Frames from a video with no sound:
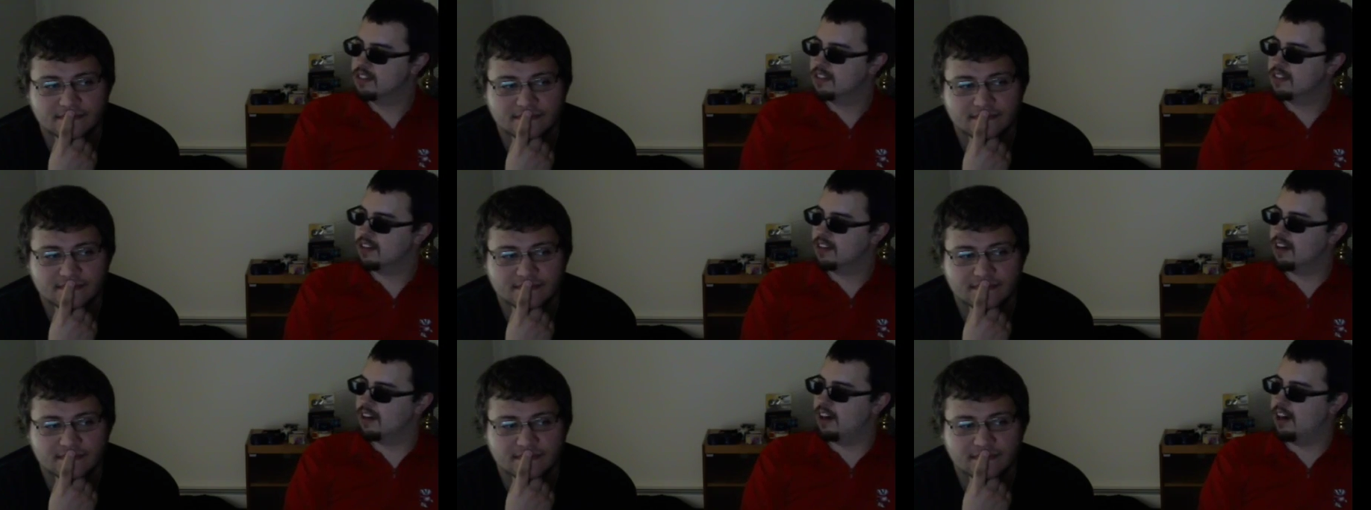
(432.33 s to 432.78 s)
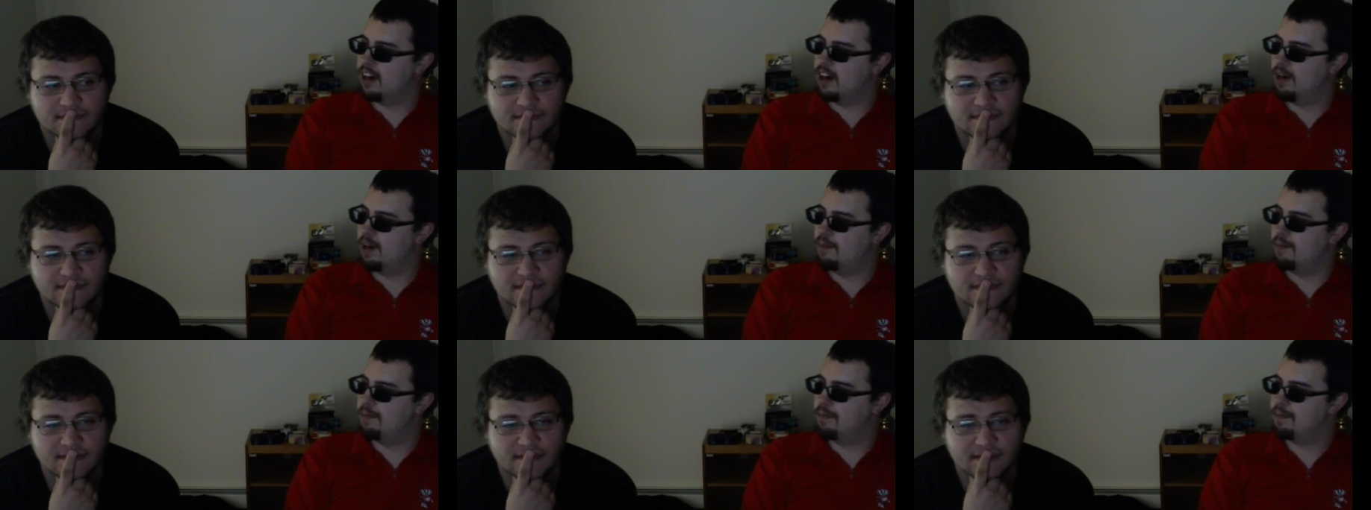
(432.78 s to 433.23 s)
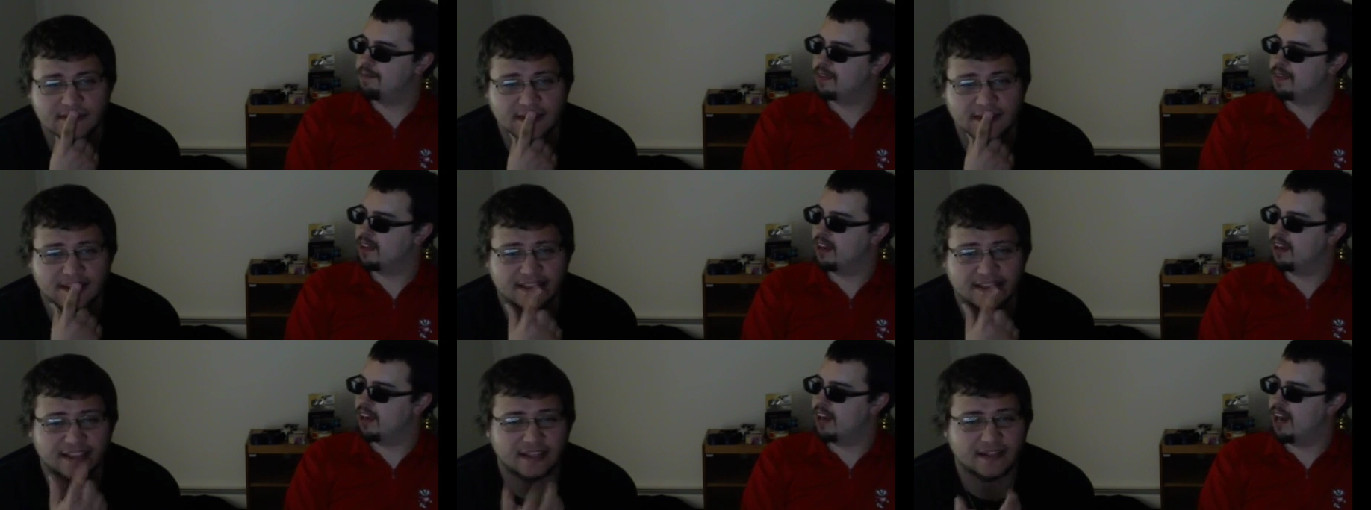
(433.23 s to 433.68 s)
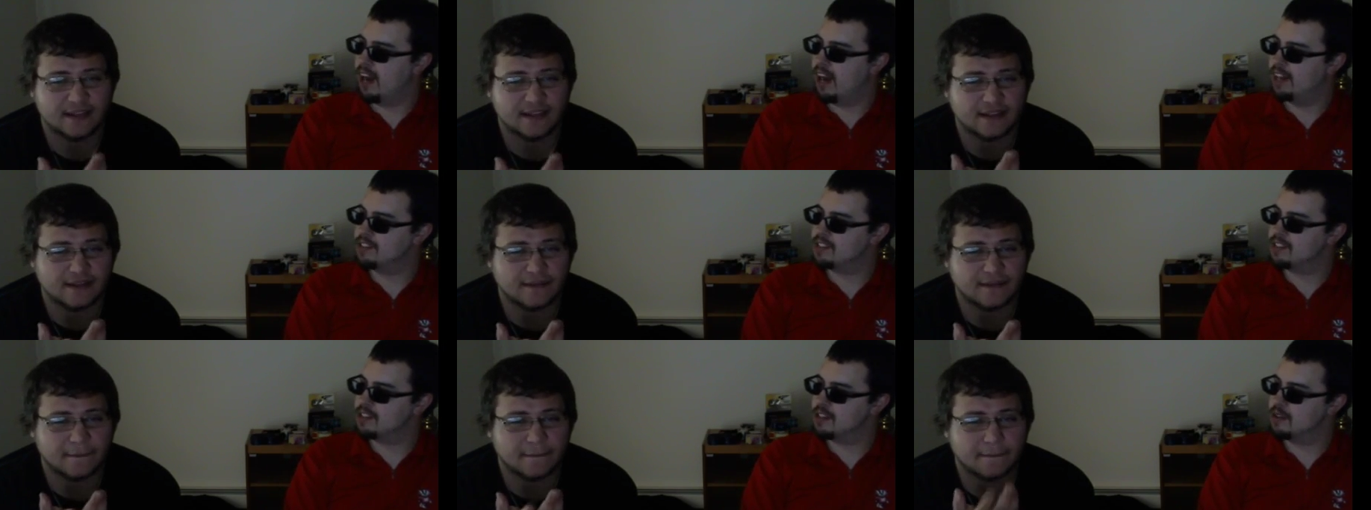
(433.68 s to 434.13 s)
Speaker 1: um
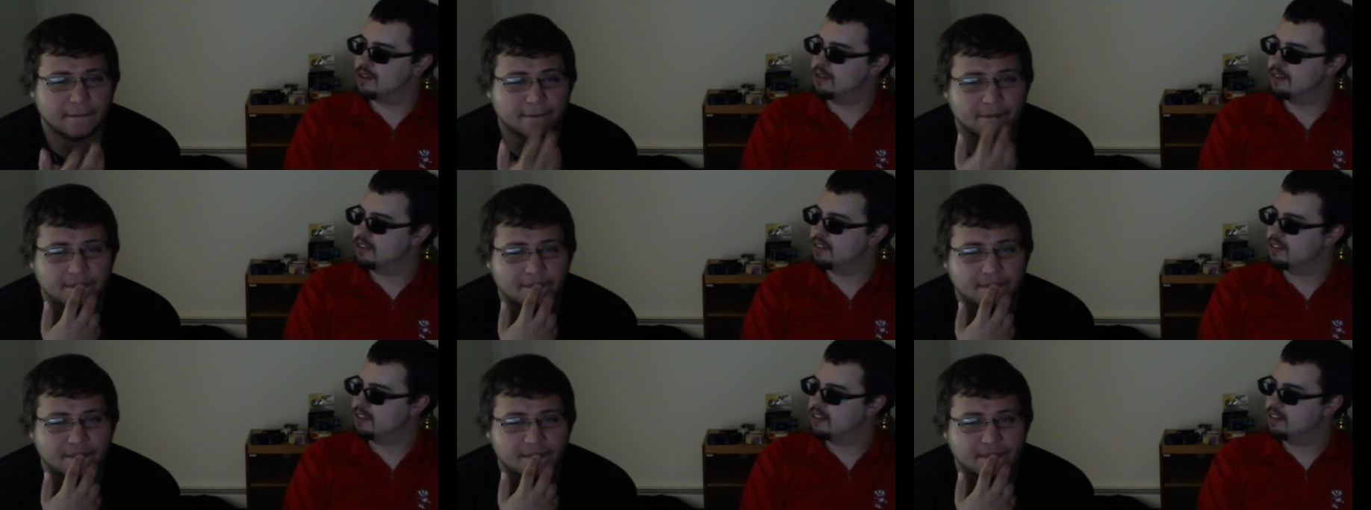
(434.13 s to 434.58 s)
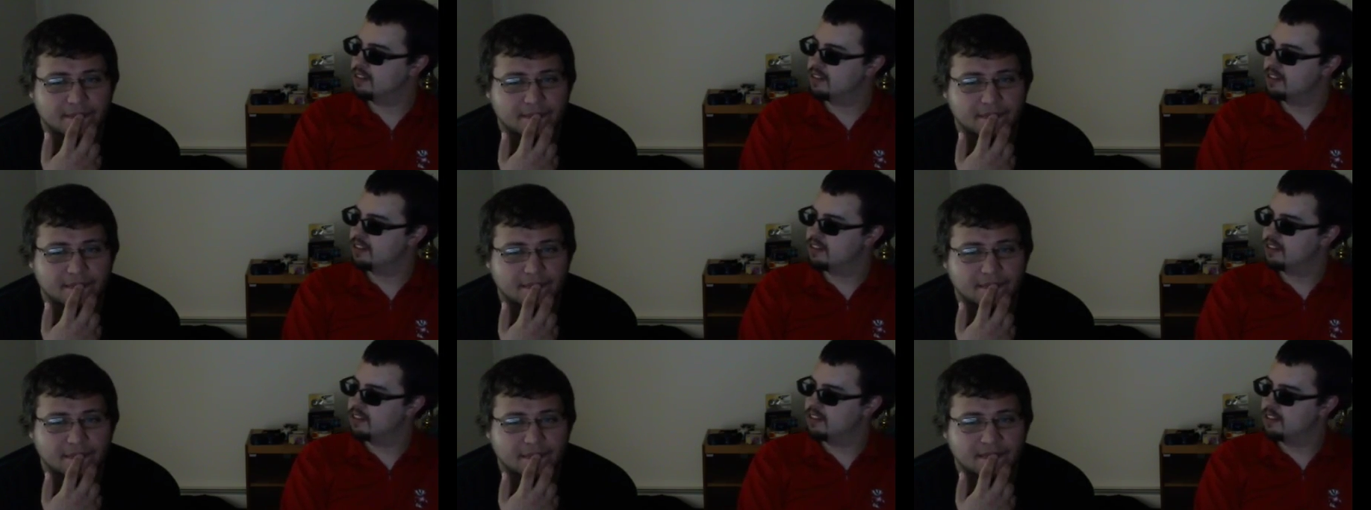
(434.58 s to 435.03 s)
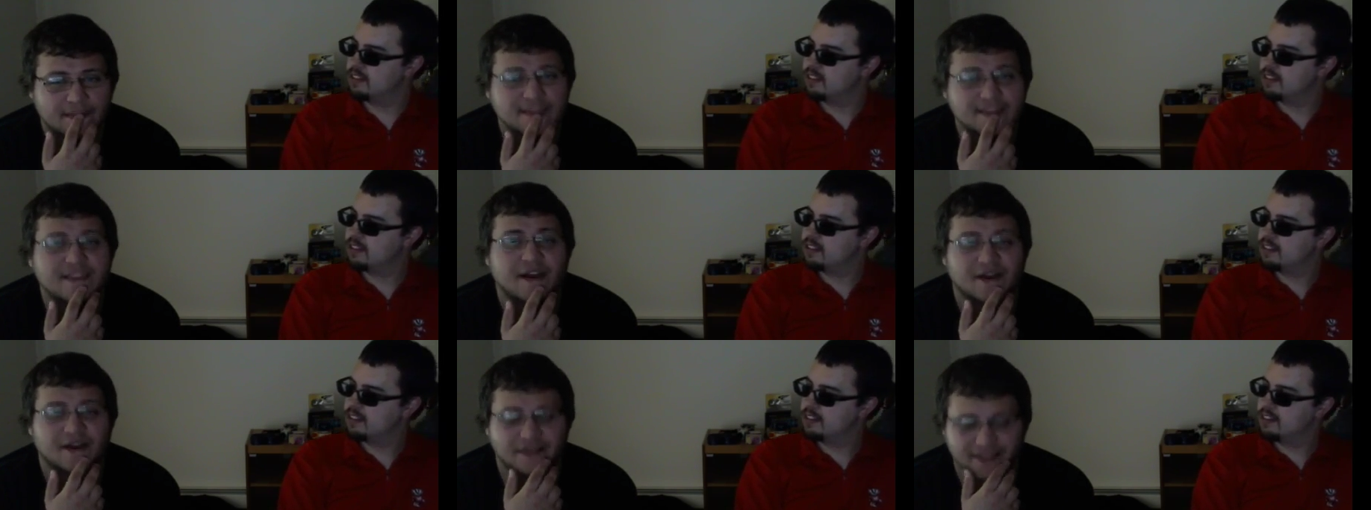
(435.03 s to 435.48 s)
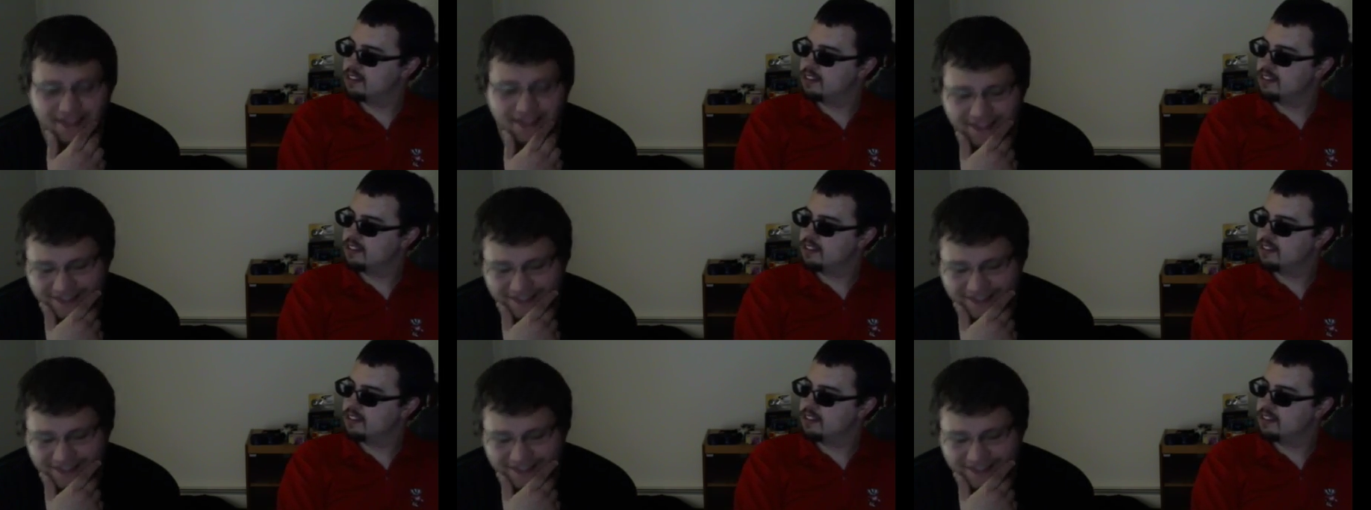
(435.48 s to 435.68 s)
Anzu. Oh yeah.